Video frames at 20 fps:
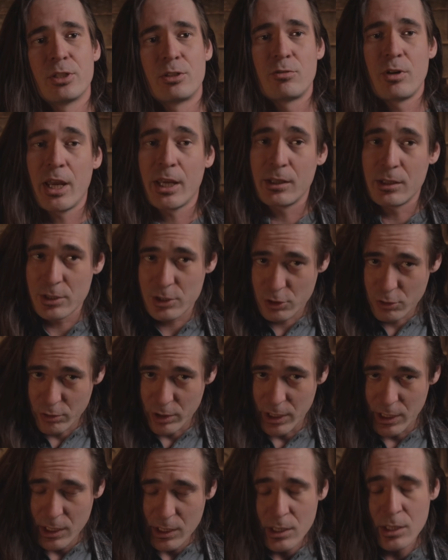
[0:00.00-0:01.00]
The dragon is
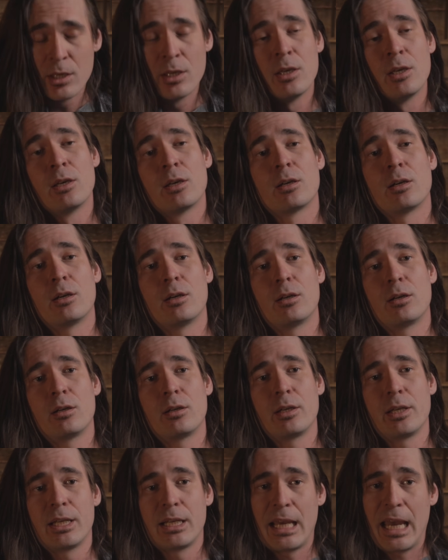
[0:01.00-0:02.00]
greedy
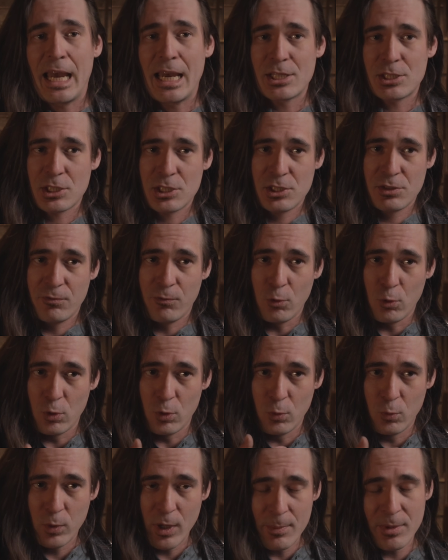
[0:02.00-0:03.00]
and asks
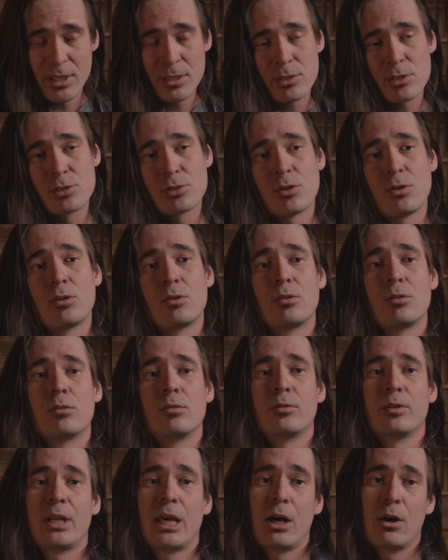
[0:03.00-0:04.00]
for women,
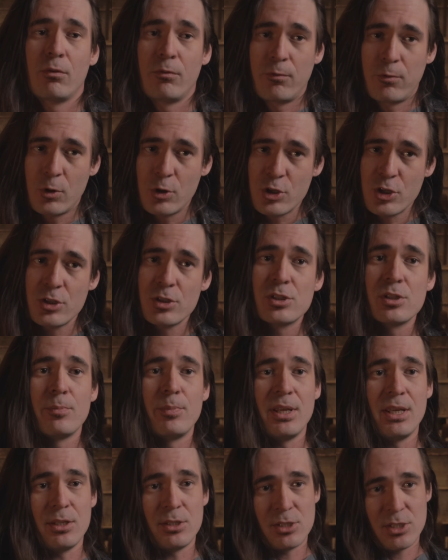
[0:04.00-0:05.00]
so now virgins are
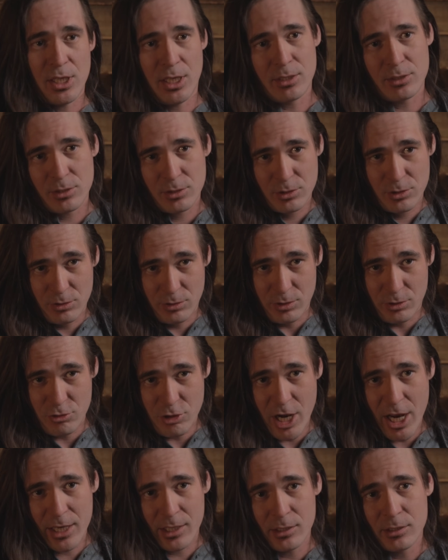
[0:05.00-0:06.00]
being sent to the
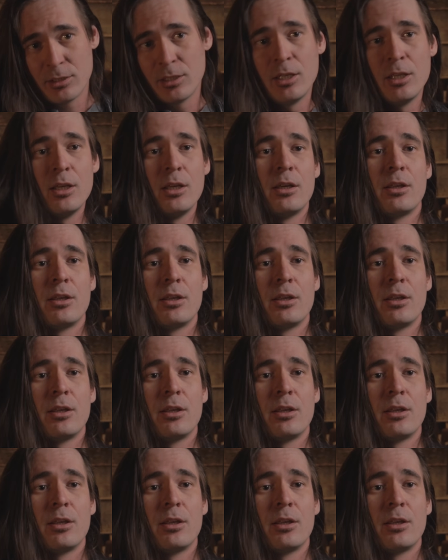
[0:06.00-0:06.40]
dragon.